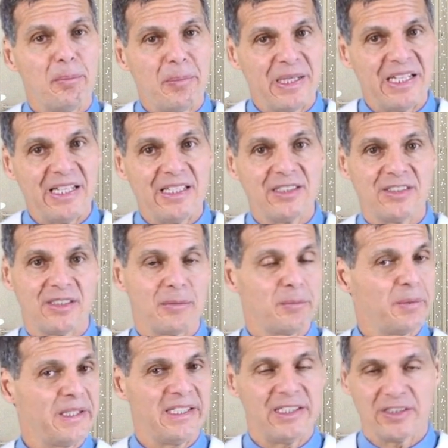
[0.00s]
Beans and
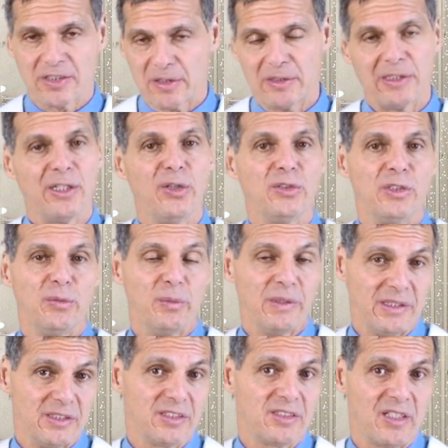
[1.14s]
peas are loaded
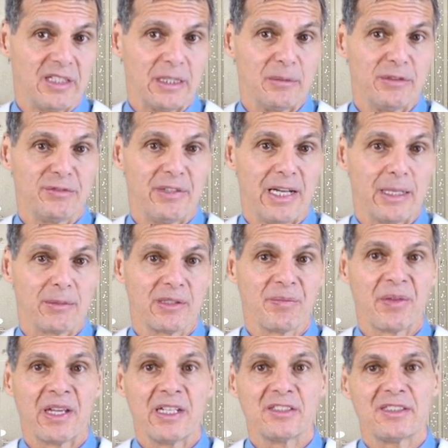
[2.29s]
with insoluble fiber.
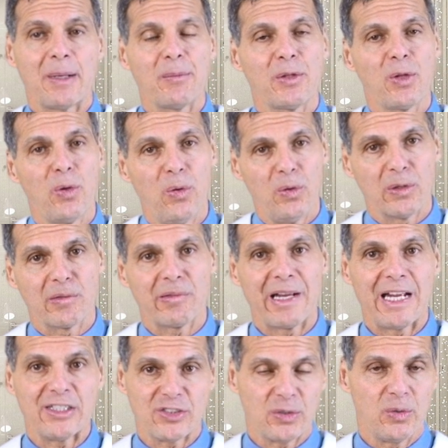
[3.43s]
Same with whole
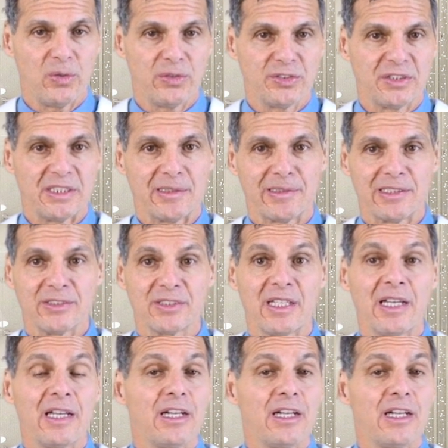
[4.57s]
grains and whole cereals.